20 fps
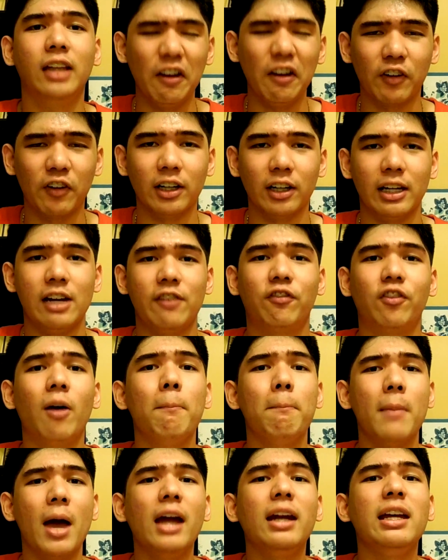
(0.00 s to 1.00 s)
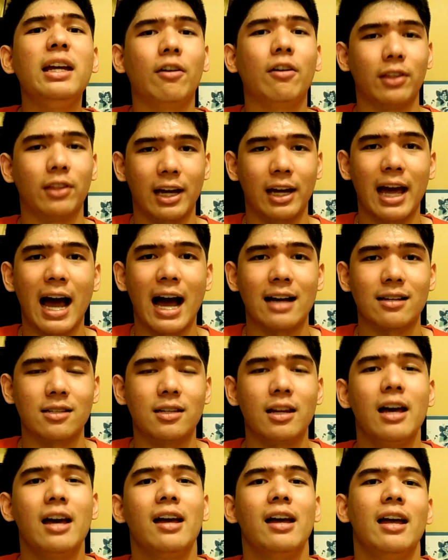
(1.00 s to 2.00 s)
differently from many of the
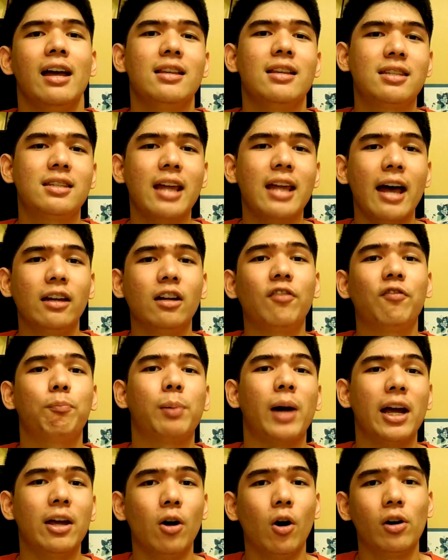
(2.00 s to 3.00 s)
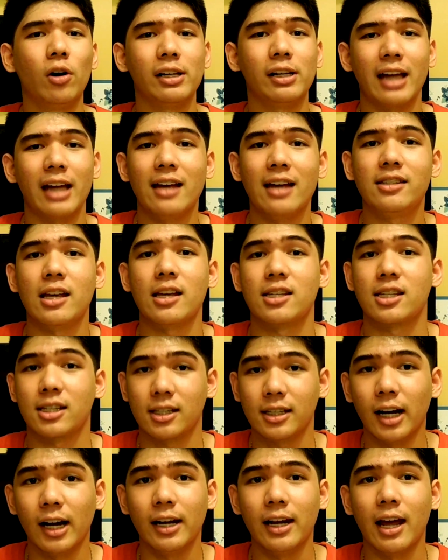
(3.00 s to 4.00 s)
cast. Instead of prioritizing
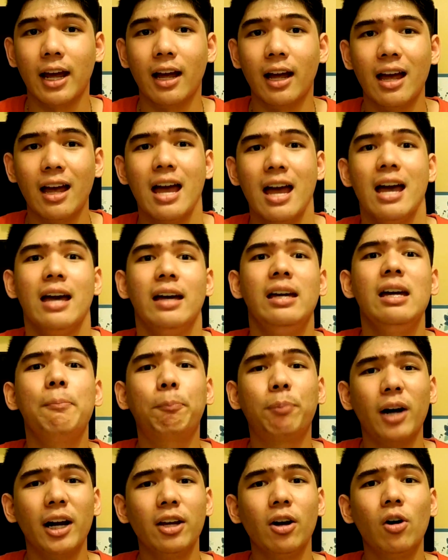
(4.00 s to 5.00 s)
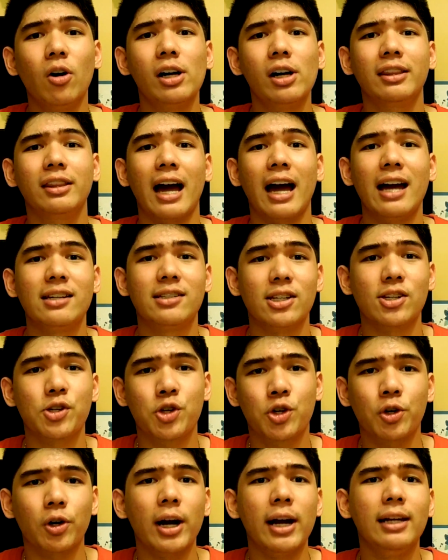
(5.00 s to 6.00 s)
stunning, he prioritizes
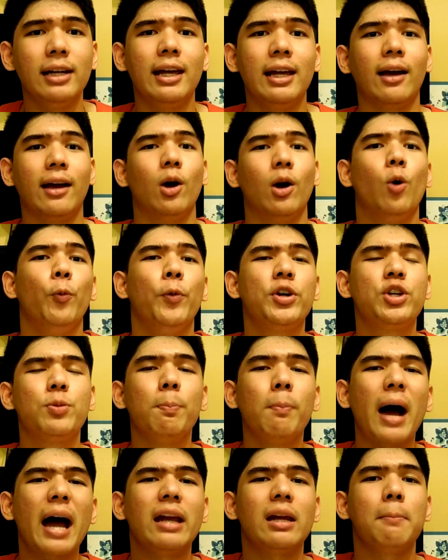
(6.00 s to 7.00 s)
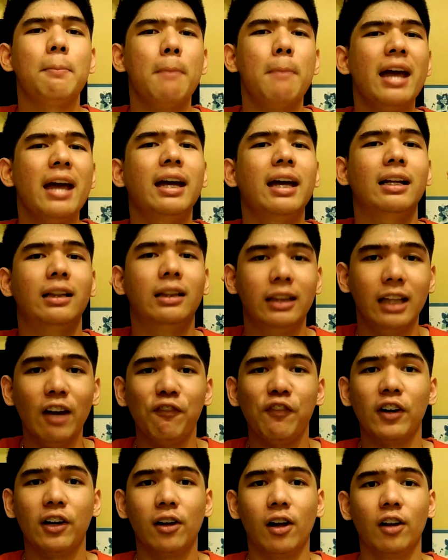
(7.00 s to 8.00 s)
trading, which might make it
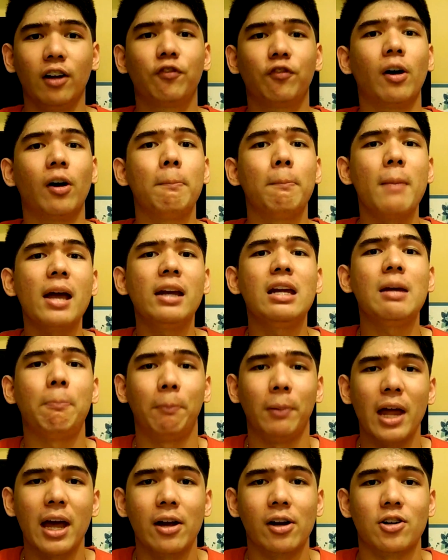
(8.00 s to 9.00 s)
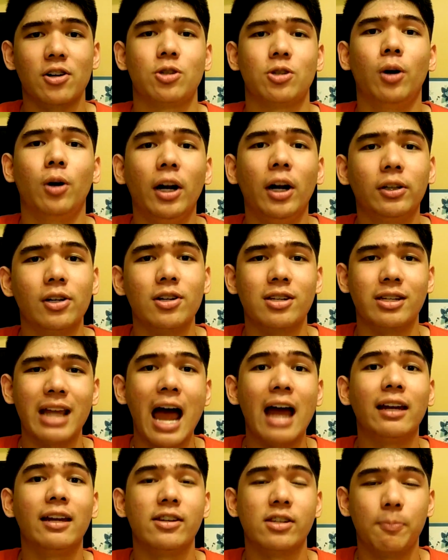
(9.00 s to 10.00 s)
difficult for many players to
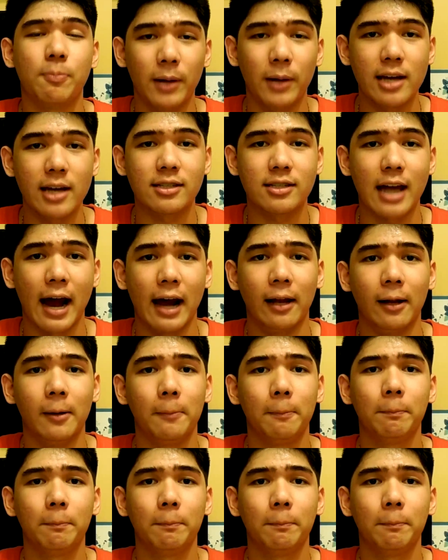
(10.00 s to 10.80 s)
understand his playstyle.